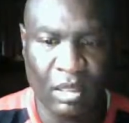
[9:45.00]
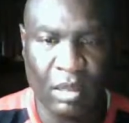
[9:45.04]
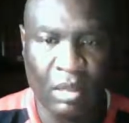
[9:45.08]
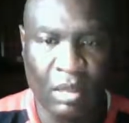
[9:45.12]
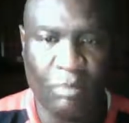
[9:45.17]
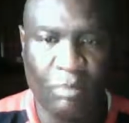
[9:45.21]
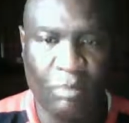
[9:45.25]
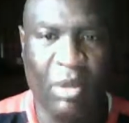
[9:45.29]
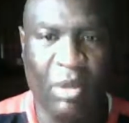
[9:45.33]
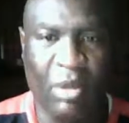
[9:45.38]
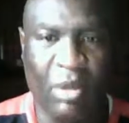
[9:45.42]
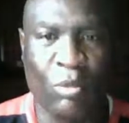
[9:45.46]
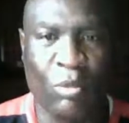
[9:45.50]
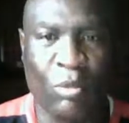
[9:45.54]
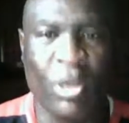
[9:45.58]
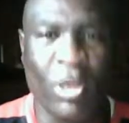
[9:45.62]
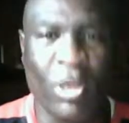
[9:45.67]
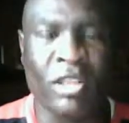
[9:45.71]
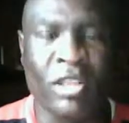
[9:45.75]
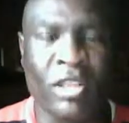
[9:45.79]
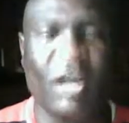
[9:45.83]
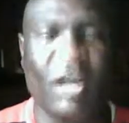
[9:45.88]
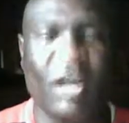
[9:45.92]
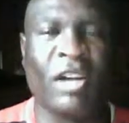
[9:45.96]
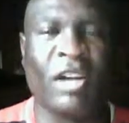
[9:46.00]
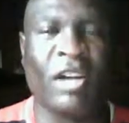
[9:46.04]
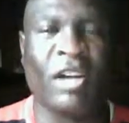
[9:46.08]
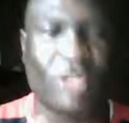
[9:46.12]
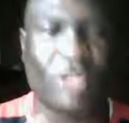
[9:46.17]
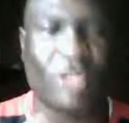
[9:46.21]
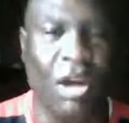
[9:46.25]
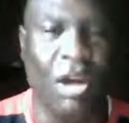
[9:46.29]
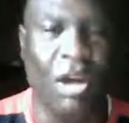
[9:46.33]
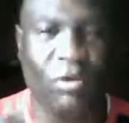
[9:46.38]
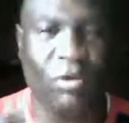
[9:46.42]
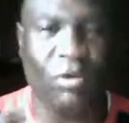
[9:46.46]
But when the
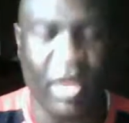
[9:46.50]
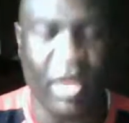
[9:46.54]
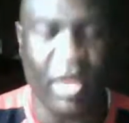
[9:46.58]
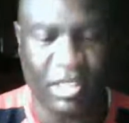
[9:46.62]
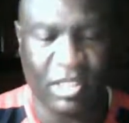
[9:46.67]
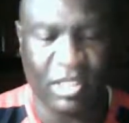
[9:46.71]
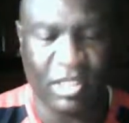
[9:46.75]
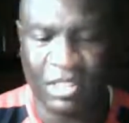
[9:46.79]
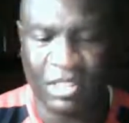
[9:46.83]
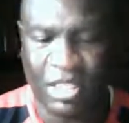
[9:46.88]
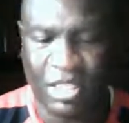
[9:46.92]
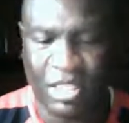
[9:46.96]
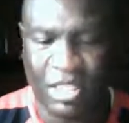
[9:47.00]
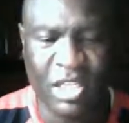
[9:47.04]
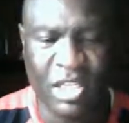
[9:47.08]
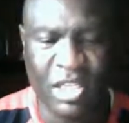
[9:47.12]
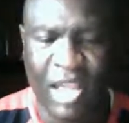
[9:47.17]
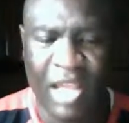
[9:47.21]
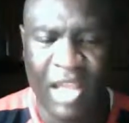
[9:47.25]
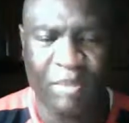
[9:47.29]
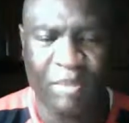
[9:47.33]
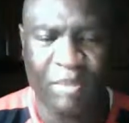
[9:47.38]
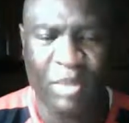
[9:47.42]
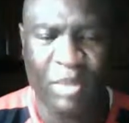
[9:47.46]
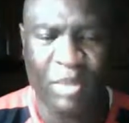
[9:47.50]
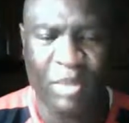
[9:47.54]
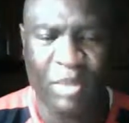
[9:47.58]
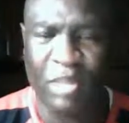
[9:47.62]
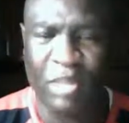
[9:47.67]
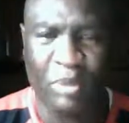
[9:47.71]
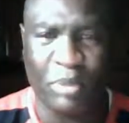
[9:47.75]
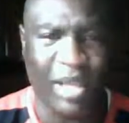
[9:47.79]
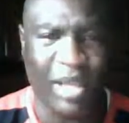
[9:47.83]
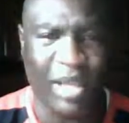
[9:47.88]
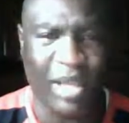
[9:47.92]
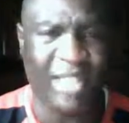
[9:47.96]
adult races, just like Brother
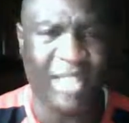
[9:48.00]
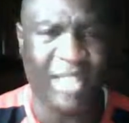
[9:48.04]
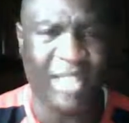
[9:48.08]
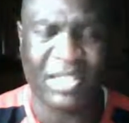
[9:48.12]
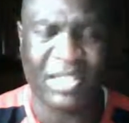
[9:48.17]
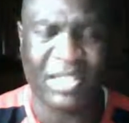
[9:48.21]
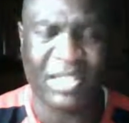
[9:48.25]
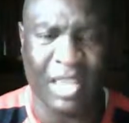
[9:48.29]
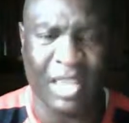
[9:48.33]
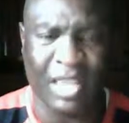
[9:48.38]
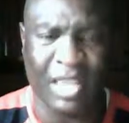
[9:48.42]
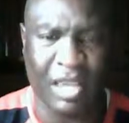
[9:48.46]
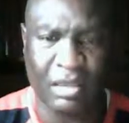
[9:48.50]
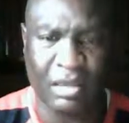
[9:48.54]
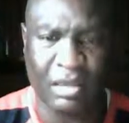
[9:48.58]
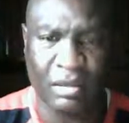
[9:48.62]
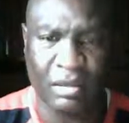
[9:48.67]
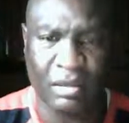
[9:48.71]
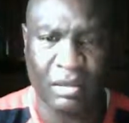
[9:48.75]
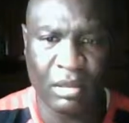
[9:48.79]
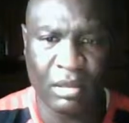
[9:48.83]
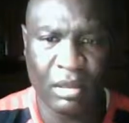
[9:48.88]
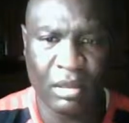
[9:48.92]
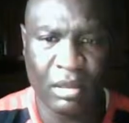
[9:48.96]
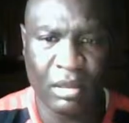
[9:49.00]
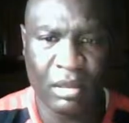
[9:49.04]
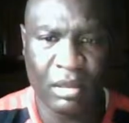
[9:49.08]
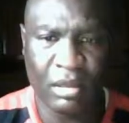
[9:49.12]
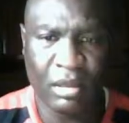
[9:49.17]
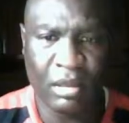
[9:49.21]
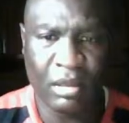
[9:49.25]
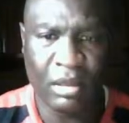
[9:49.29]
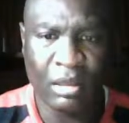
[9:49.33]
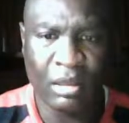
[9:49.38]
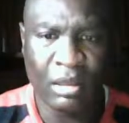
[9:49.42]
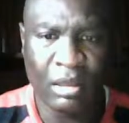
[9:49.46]
Polight said,
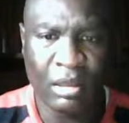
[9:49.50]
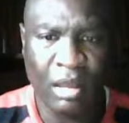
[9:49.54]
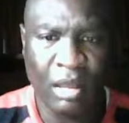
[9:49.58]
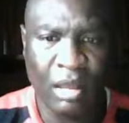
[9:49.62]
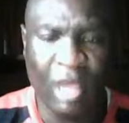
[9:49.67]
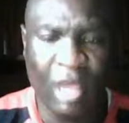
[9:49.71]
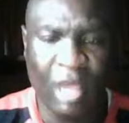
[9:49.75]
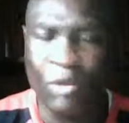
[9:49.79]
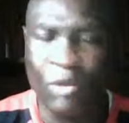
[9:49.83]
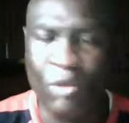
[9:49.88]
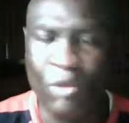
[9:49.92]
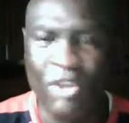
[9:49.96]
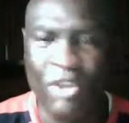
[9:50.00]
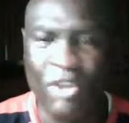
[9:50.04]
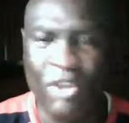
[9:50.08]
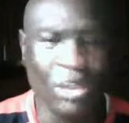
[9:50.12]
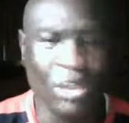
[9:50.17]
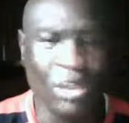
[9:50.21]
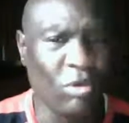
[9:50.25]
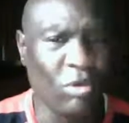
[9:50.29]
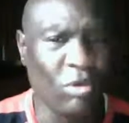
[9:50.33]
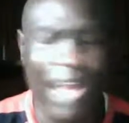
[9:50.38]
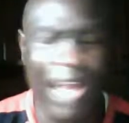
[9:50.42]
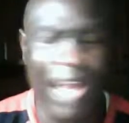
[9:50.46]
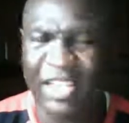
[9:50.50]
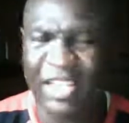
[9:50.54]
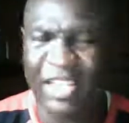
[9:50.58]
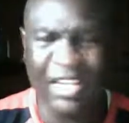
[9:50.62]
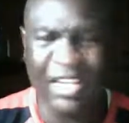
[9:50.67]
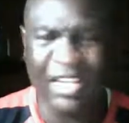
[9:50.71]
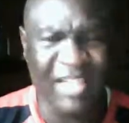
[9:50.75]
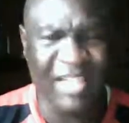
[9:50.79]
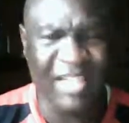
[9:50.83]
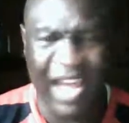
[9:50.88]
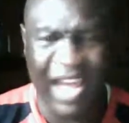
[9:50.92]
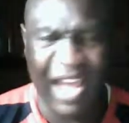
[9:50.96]
and whether you like it
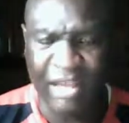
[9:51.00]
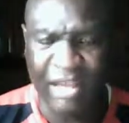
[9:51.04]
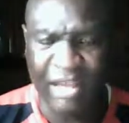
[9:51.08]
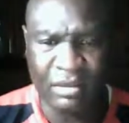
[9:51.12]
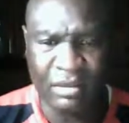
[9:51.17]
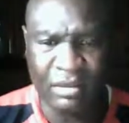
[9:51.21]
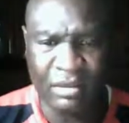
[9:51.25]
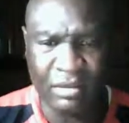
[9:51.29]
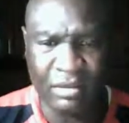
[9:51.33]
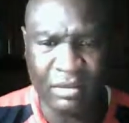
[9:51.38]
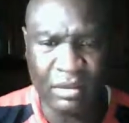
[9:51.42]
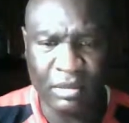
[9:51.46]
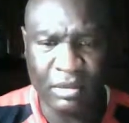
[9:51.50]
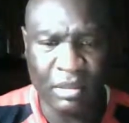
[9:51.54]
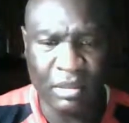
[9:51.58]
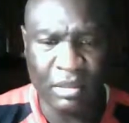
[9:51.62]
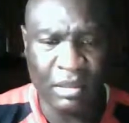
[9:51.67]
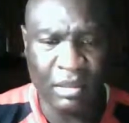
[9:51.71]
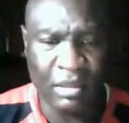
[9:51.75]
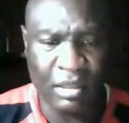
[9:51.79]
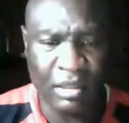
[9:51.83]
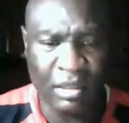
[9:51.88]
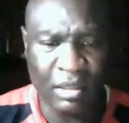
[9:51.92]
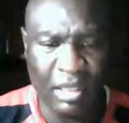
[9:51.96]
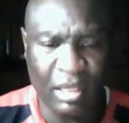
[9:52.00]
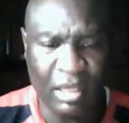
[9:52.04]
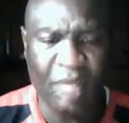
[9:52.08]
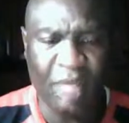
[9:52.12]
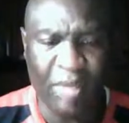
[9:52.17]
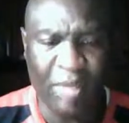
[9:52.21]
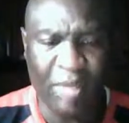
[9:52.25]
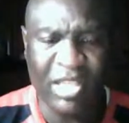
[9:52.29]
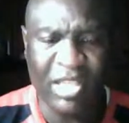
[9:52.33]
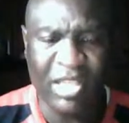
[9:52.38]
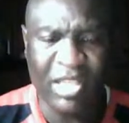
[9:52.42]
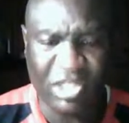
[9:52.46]
or not, it
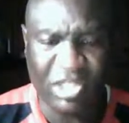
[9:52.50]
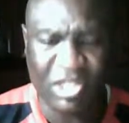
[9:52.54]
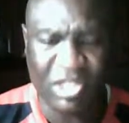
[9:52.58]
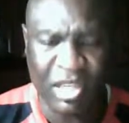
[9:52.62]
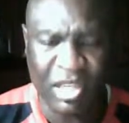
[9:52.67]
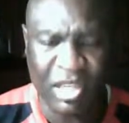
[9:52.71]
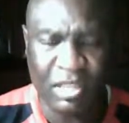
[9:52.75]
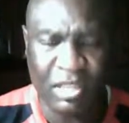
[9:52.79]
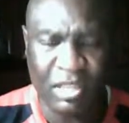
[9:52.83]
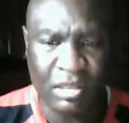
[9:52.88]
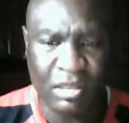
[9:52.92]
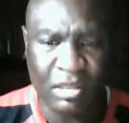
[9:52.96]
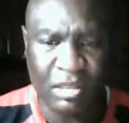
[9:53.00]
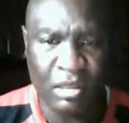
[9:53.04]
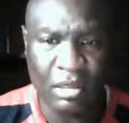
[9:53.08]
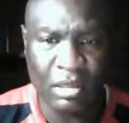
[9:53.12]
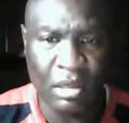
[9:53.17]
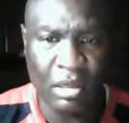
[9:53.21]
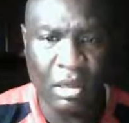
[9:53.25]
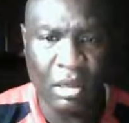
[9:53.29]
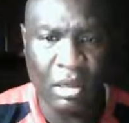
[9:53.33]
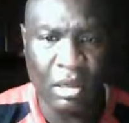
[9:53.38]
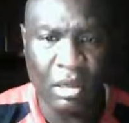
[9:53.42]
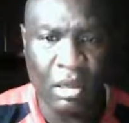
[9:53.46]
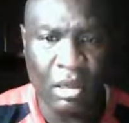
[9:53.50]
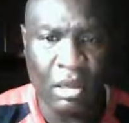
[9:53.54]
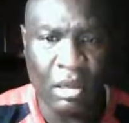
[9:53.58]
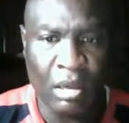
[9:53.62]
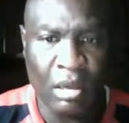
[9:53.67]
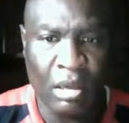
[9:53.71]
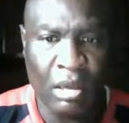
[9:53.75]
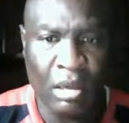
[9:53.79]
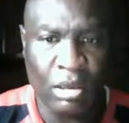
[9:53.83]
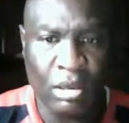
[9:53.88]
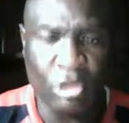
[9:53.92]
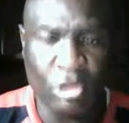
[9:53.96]
makes sense.
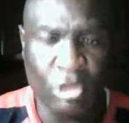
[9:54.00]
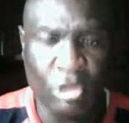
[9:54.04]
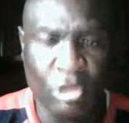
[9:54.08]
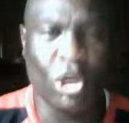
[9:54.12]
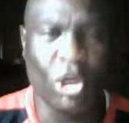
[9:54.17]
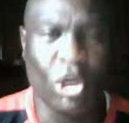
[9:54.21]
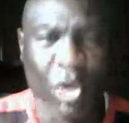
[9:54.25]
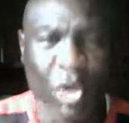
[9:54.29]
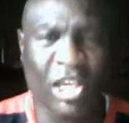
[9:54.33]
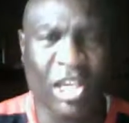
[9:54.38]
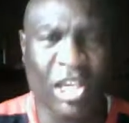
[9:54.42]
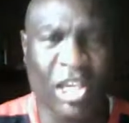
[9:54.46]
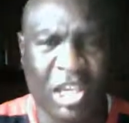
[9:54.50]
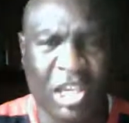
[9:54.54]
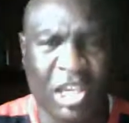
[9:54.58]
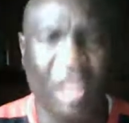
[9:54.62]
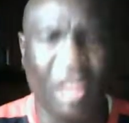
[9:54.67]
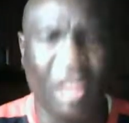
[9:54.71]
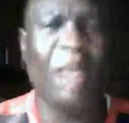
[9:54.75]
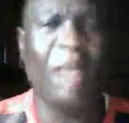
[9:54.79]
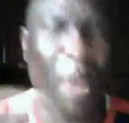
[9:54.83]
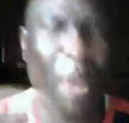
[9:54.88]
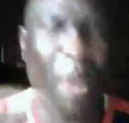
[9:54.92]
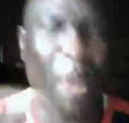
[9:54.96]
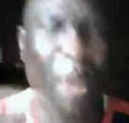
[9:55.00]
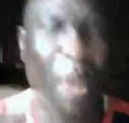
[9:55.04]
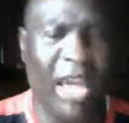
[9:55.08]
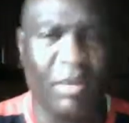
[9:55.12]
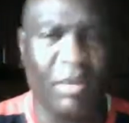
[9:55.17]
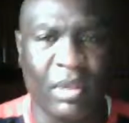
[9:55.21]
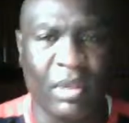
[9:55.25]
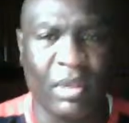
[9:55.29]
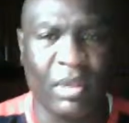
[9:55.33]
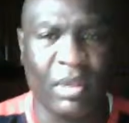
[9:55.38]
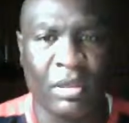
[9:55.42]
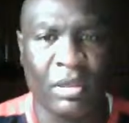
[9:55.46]
You will kill a
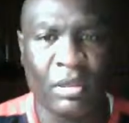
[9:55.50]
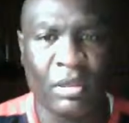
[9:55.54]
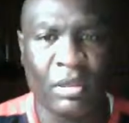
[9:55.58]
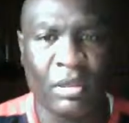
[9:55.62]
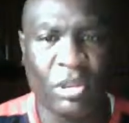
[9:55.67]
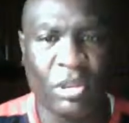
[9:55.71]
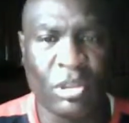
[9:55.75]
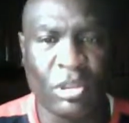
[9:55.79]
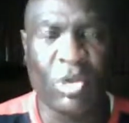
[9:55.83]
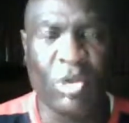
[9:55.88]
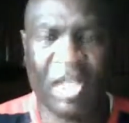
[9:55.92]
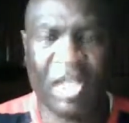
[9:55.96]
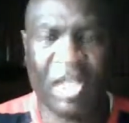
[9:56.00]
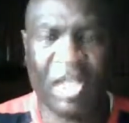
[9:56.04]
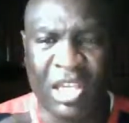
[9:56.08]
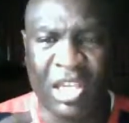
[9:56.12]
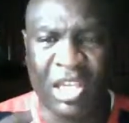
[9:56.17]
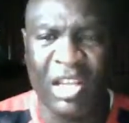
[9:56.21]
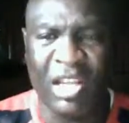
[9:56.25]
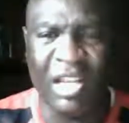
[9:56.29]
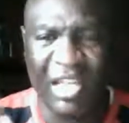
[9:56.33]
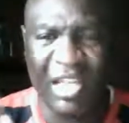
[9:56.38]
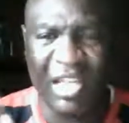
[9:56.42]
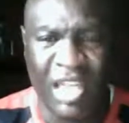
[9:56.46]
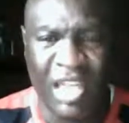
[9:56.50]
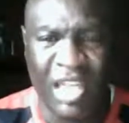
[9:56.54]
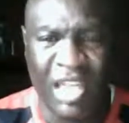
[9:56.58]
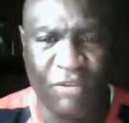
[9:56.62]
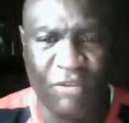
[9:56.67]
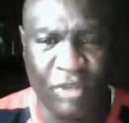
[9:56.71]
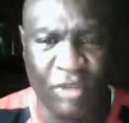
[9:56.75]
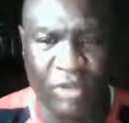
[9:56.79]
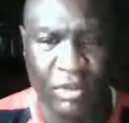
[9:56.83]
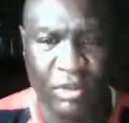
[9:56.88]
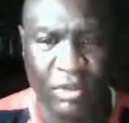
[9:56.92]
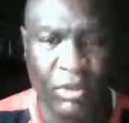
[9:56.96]
baby, you will kill an
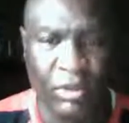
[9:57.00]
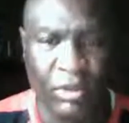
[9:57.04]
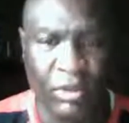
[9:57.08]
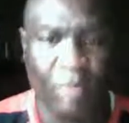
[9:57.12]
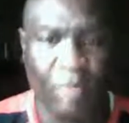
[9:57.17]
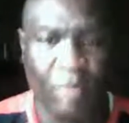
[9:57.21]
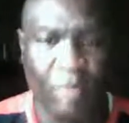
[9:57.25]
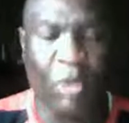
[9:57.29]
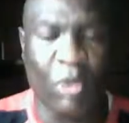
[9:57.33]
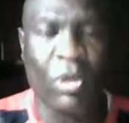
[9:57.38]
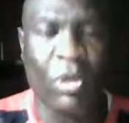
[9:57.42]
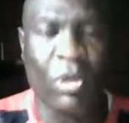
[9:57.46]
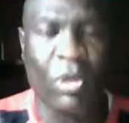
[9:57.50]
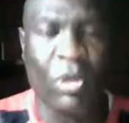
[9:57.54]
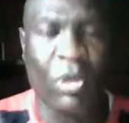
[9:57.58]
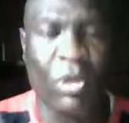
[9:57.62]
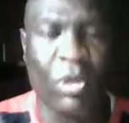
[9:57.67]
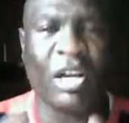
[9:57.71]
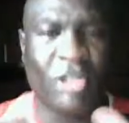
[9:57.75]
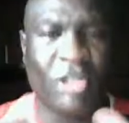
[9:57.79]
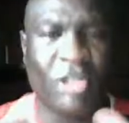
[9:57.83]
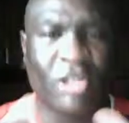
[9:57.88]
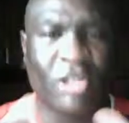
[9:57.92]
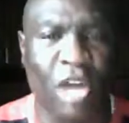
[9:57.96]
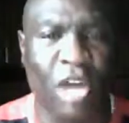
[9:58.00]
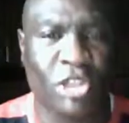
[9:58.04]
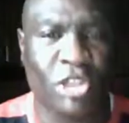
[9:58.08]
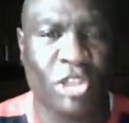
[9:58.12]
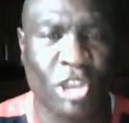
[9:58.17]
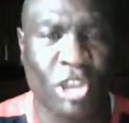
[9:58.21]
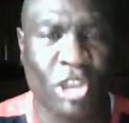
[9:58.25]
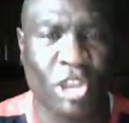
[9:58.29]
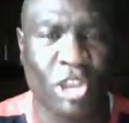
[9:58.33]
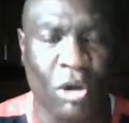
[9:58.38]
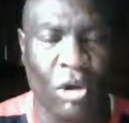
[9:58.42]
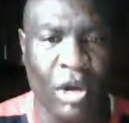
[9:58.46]
infant, but when the adults
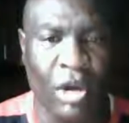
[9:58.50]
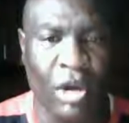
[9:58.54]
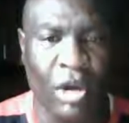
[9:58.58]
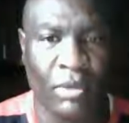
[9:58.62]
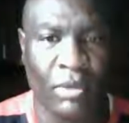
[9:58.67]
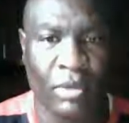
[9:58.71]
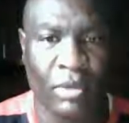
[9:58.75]
show up,